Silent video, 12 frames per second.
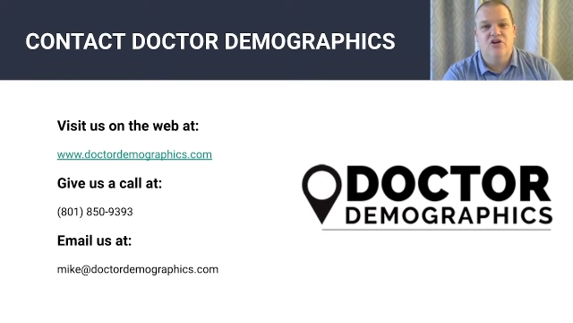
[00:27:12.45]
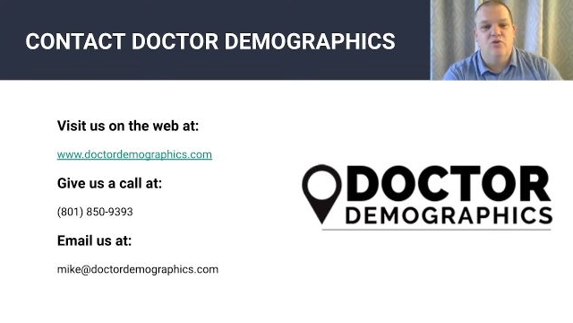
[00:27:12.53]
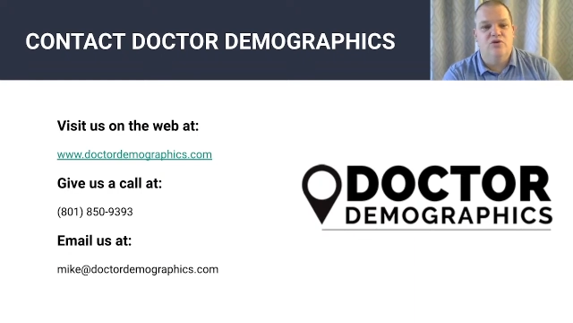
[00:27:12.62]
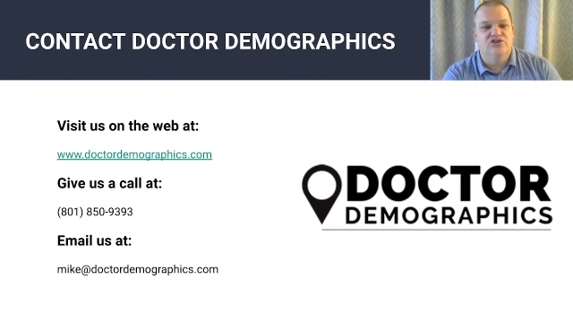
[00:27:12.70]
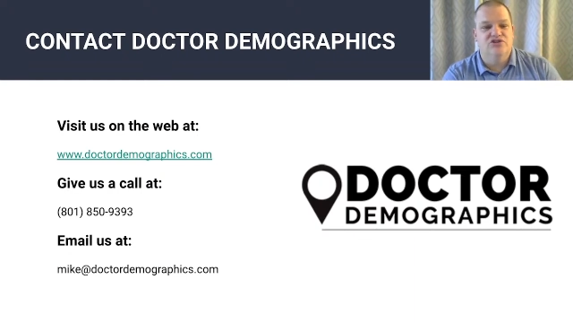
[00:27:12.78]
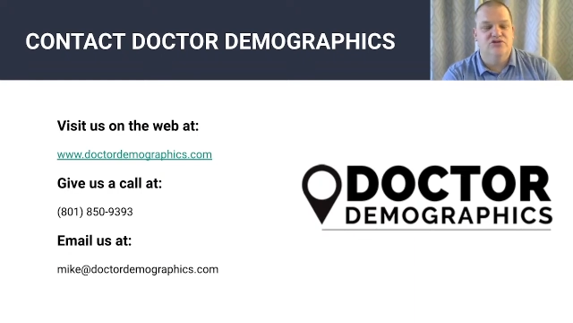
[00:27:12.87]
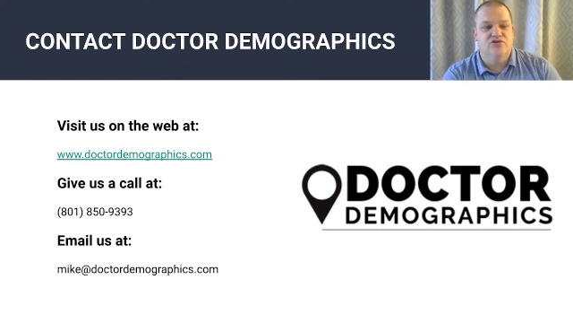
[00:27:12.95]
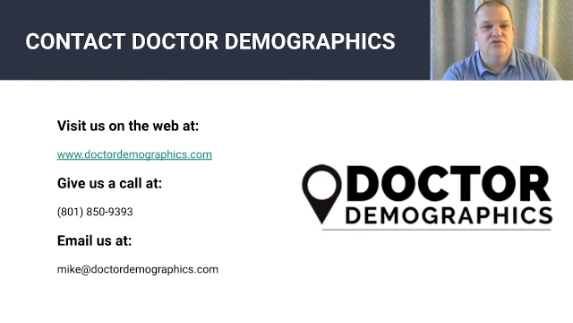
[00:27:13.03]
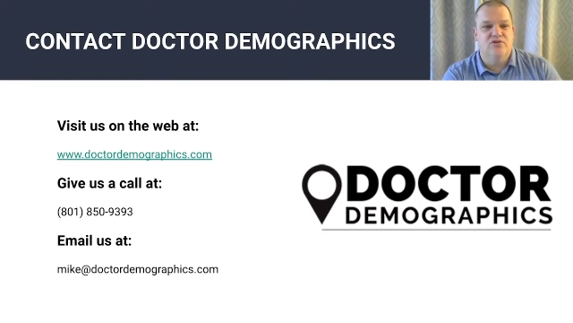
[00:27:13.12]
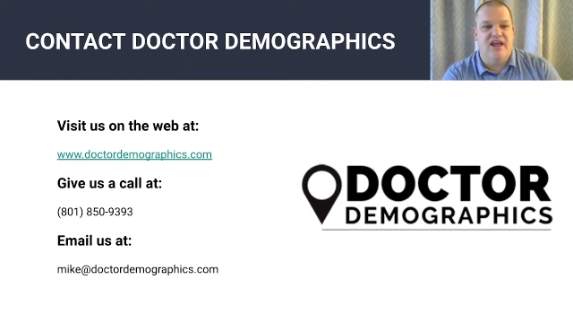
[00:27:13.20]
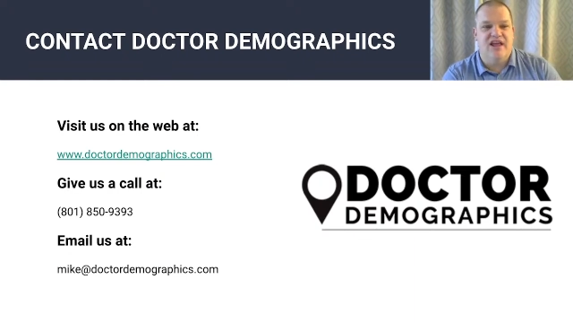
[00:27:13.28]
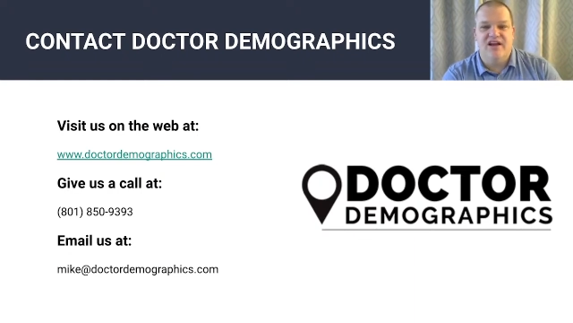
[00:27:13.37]
we
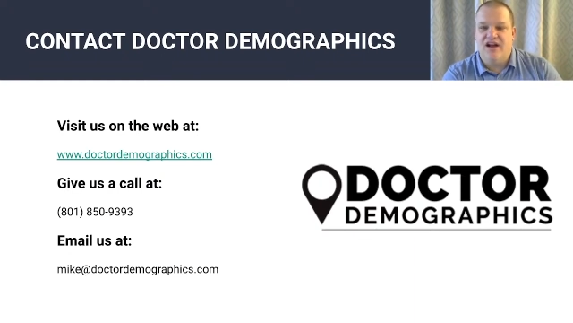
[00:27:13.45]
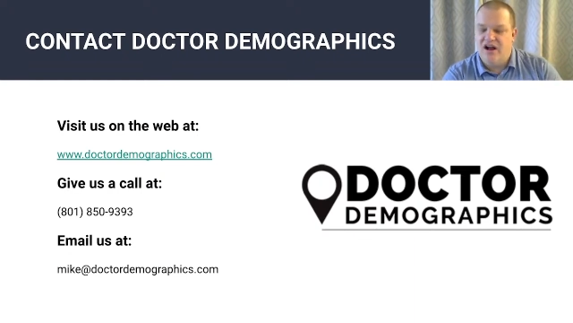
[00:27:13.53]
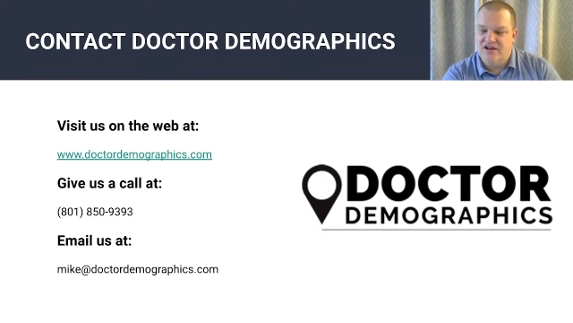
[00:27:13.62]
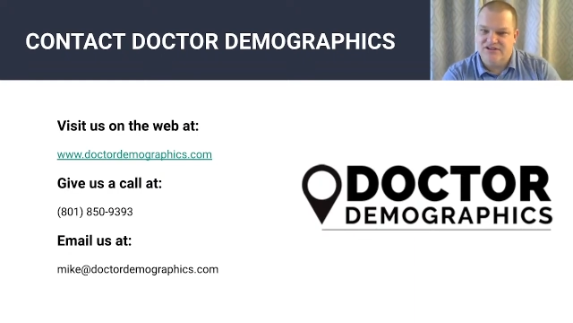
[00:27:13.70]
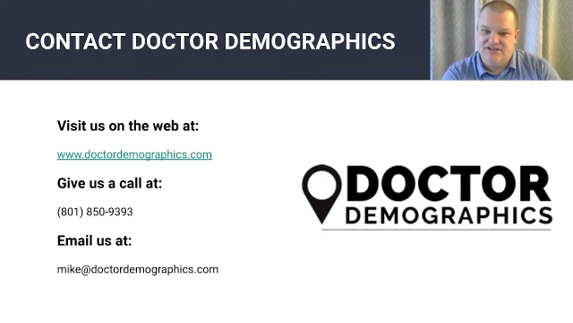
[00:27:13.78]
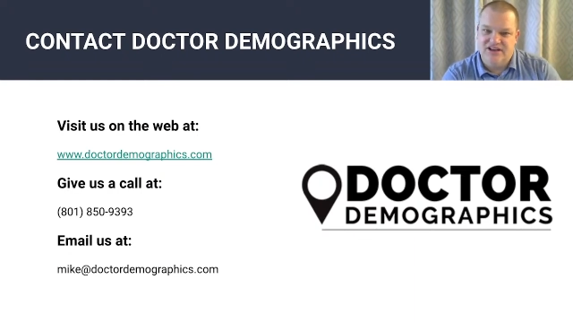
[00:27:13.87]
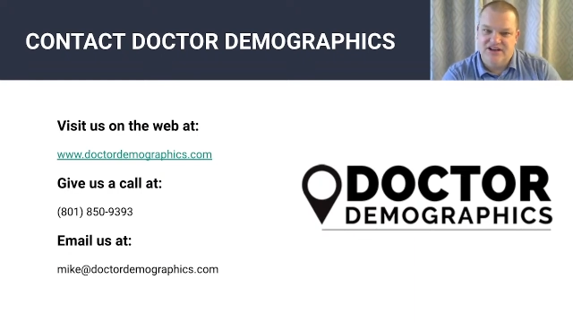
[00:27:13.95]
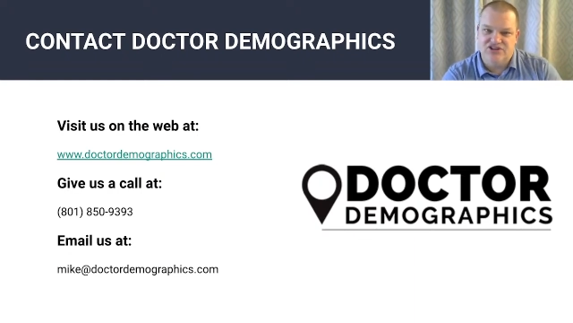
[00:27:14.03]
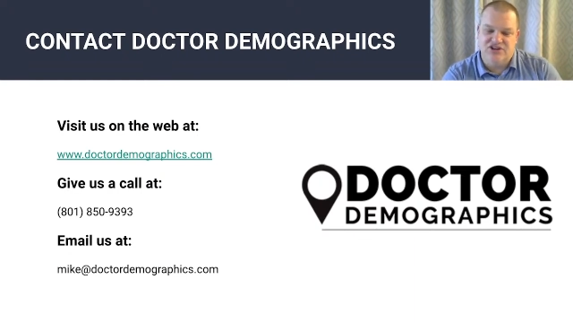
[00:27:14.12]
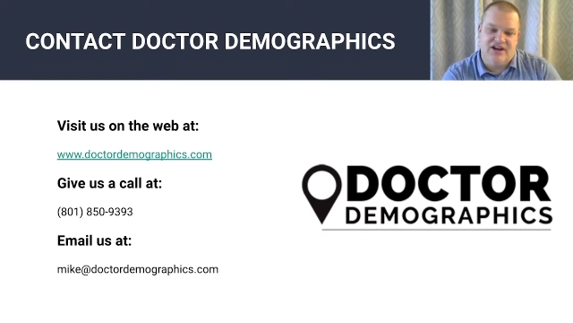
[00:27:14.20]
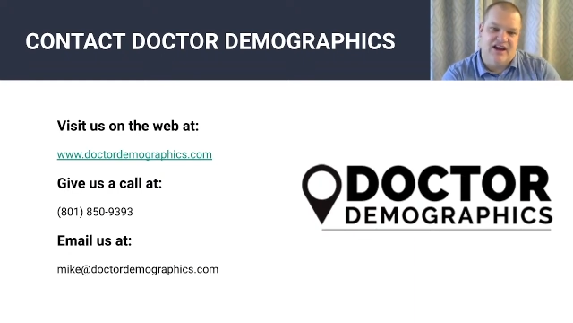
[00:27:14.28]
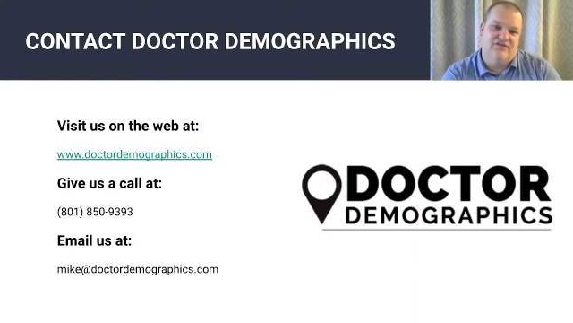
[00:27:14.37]
do a
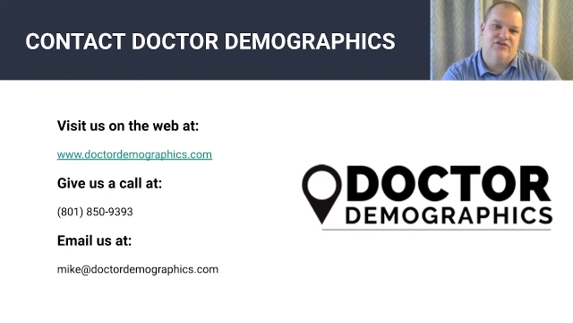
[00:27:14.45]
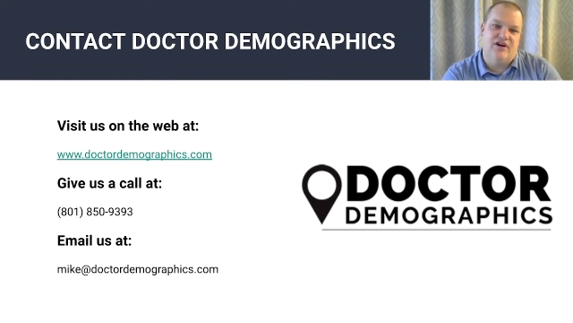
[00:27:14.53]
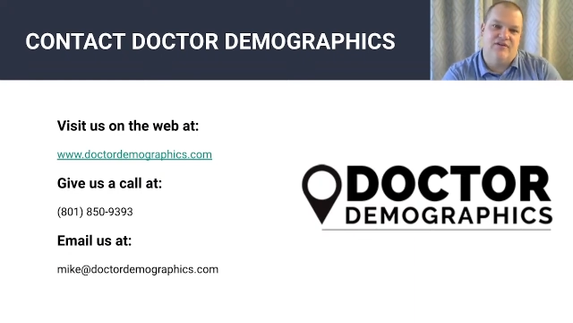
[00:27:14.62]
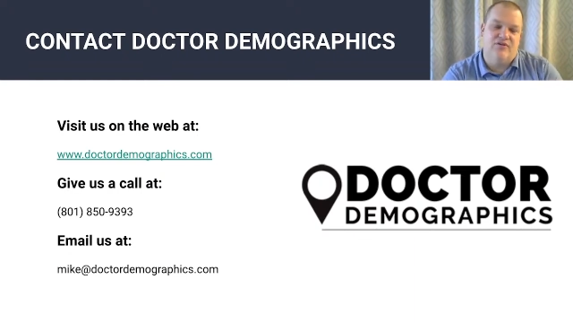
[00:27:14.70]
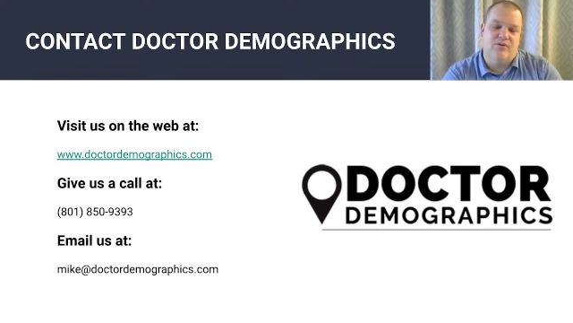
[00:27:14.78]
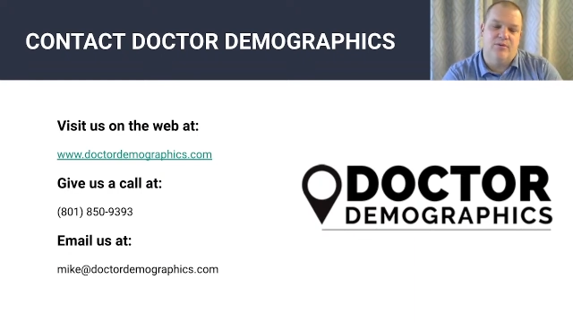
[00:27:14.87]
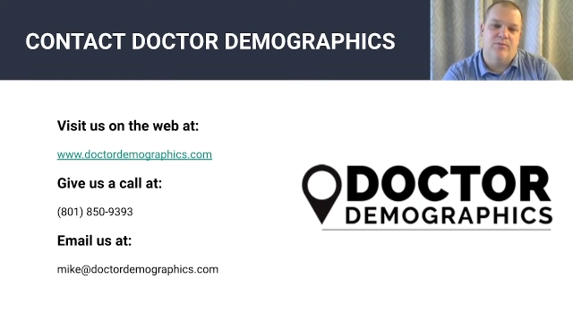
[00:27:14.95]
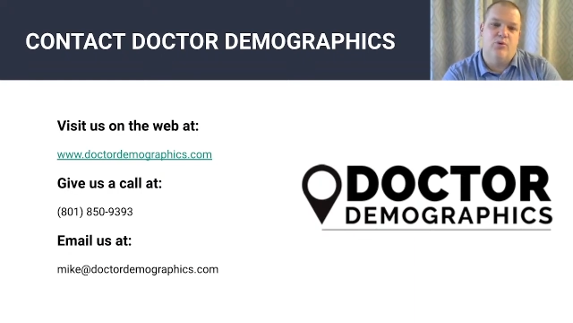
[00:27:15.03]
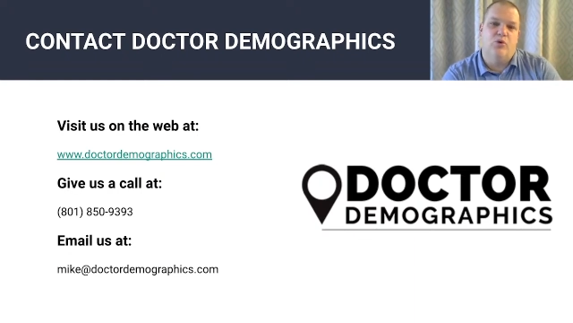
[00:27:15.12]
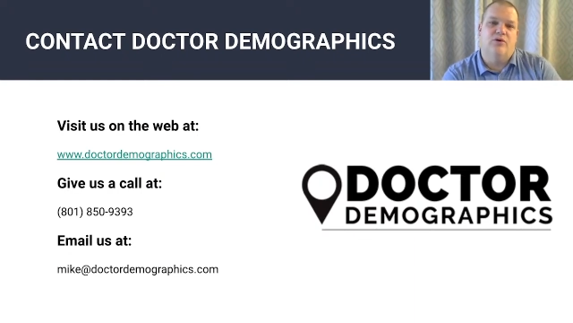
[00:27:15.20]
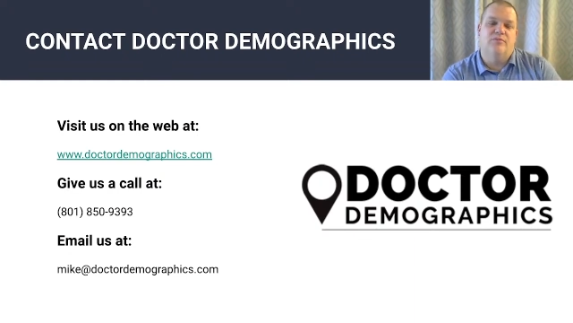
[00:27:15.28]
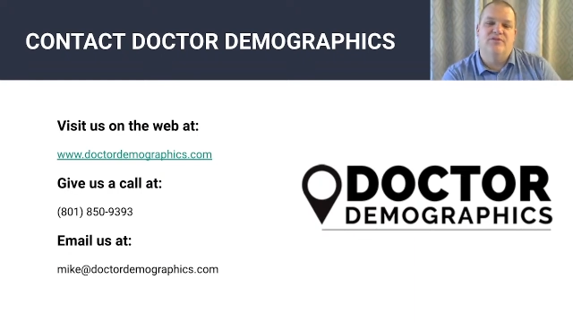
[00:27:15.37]
consultation after every
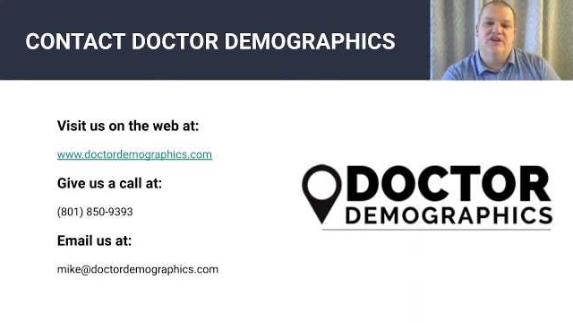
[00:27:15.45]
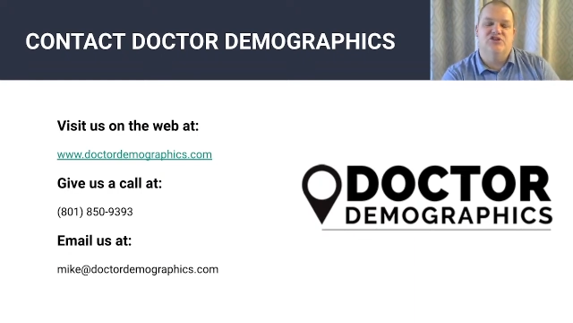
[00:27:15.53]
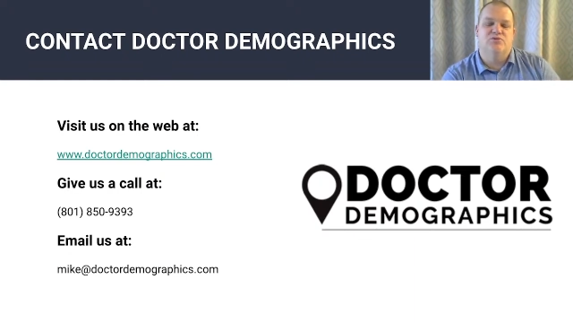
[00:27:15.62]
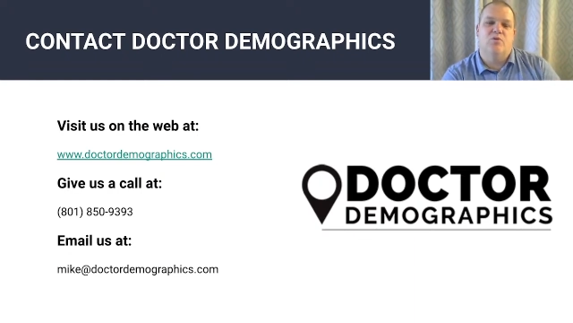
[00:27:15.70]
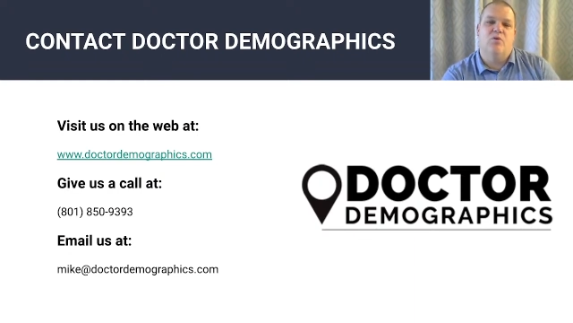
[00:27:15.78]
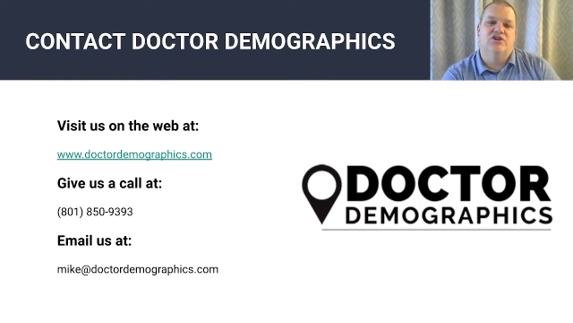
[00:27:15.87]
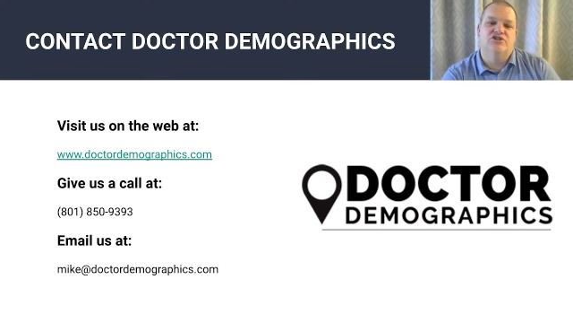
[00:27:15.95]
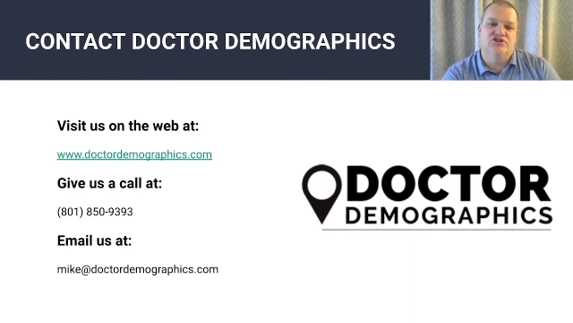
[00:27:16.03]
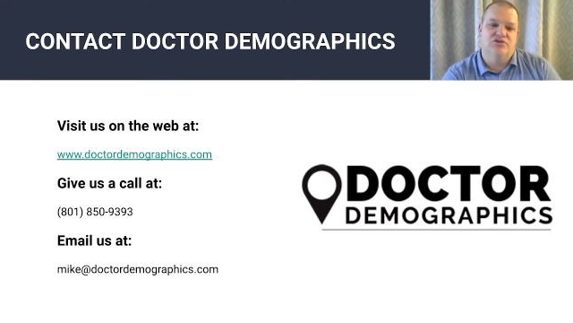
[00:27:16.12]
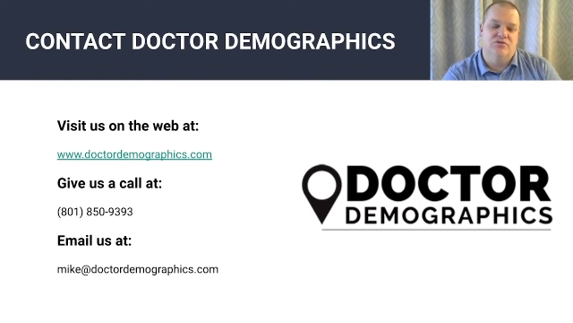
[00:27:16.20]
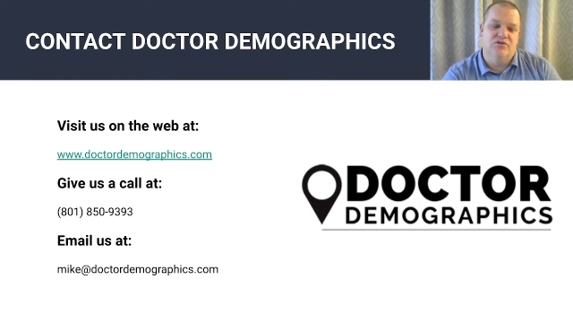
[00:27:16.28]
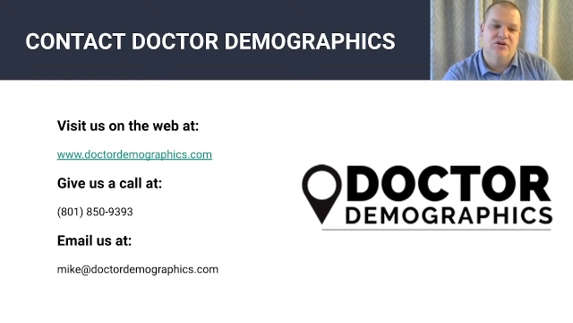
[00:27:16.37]
report, because we want
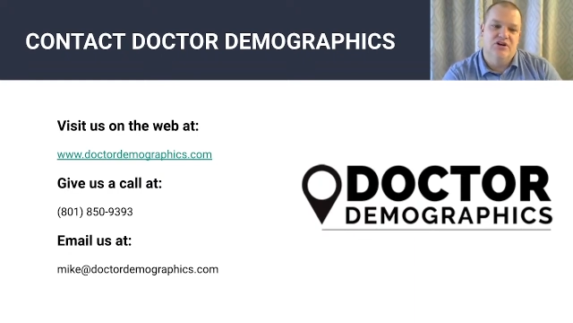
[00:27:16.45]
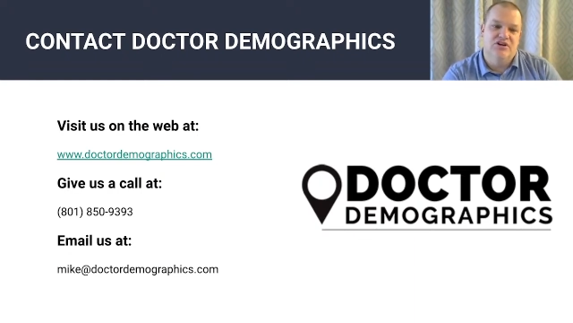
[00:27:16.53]
you